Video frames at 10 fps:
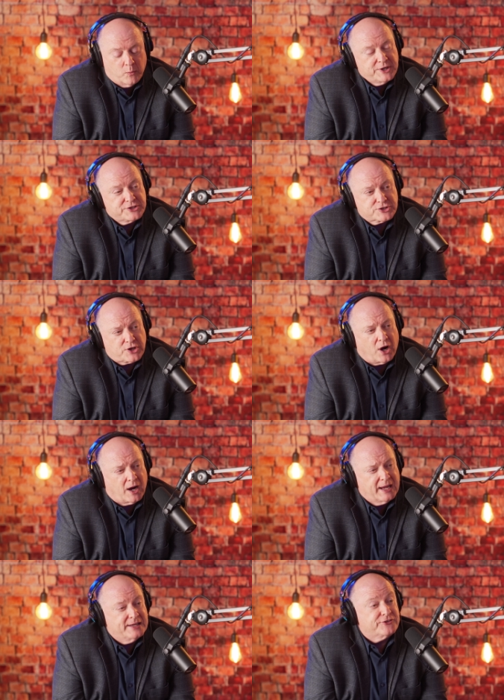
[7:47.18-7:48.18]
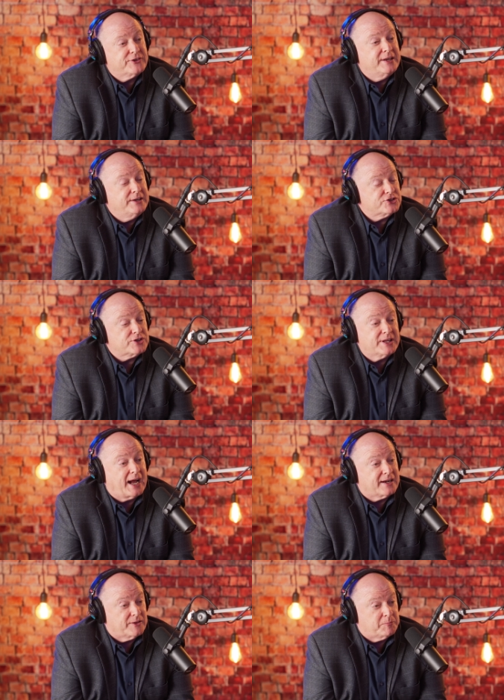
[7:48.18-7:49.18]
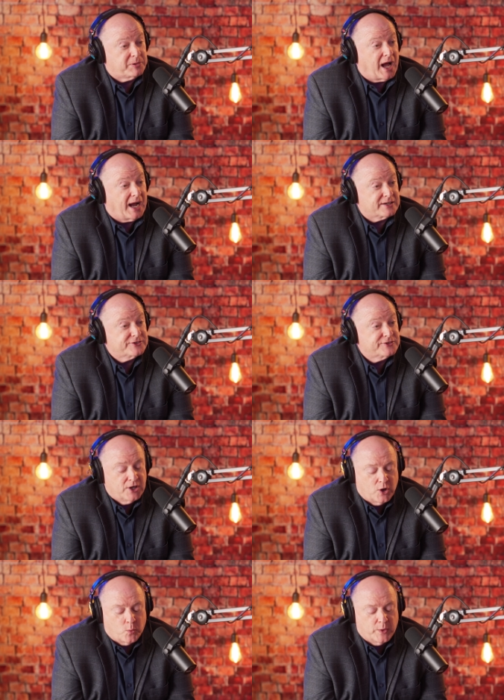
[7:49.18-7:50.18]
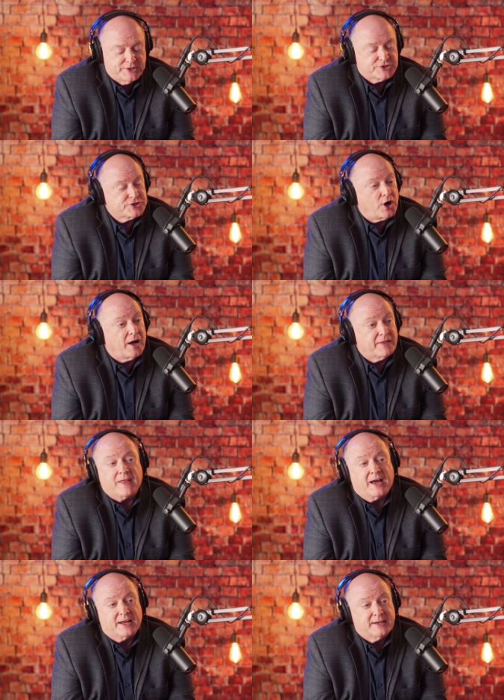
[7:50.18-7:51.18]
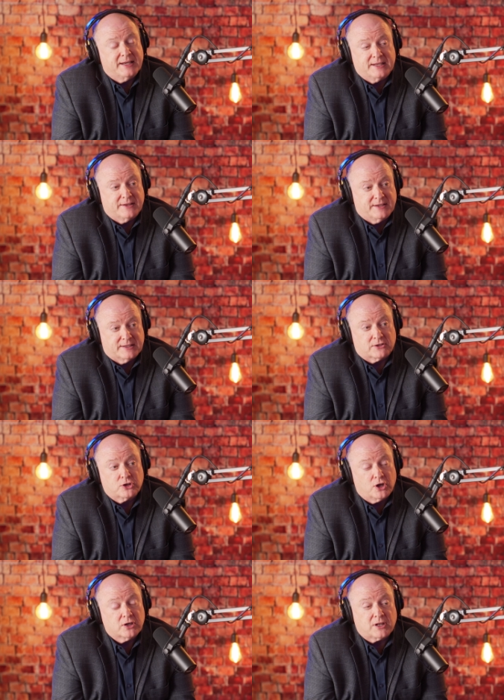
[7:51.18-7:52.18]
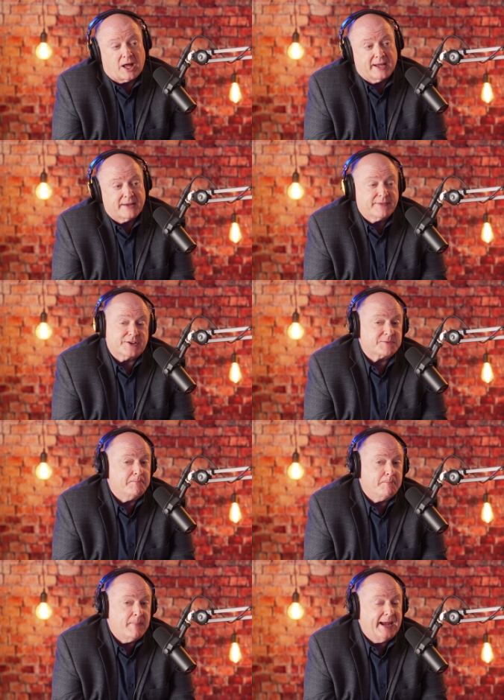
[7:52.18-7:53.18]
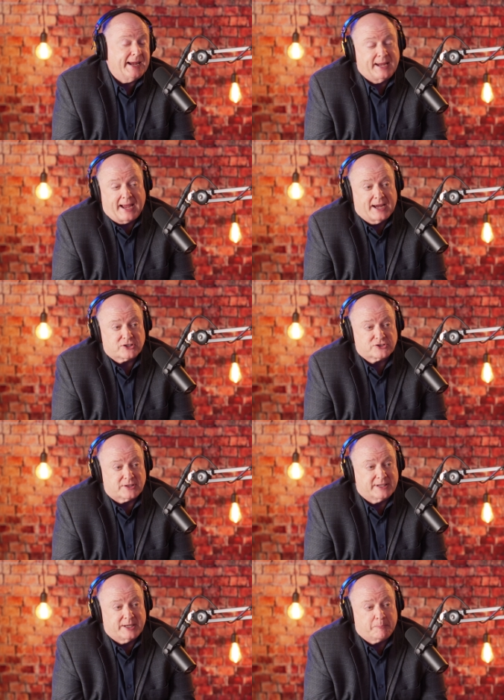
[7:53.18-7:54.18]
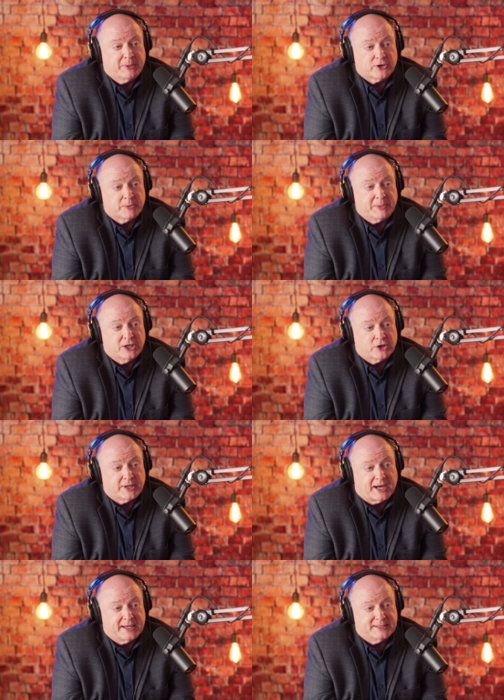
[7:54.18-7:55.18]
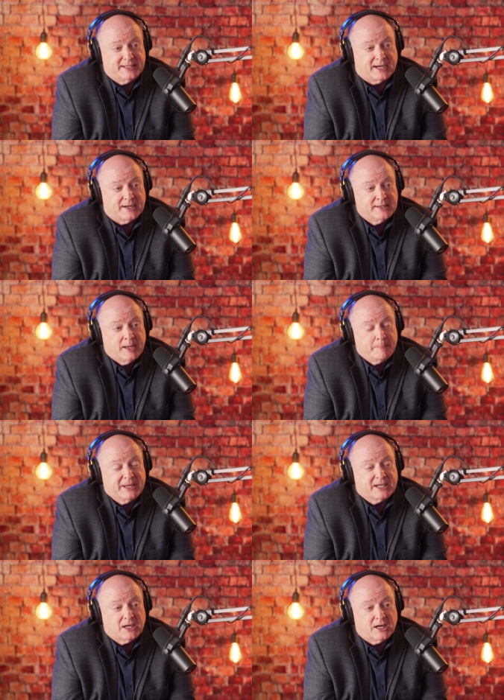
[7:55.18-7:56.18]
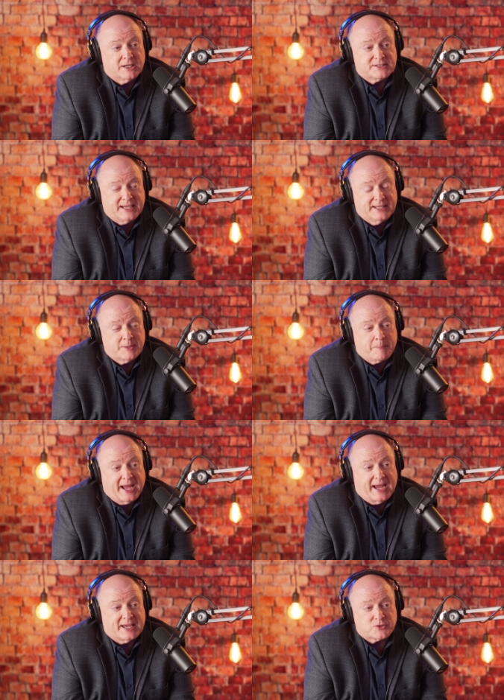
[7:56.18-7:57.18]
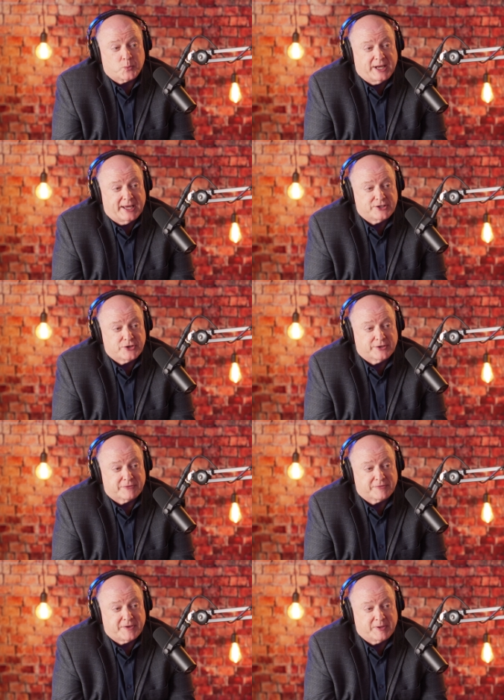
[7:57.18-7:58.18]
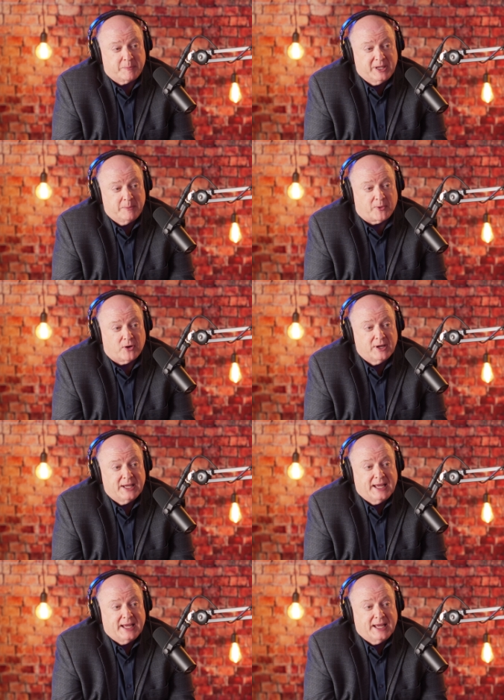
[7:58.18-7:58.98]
we saw is initially out of the blocks, yeah. we saw that it, it looked like this may actually appear to be a good idea mm-hmm. because in the past we'd had two hundred fifty people.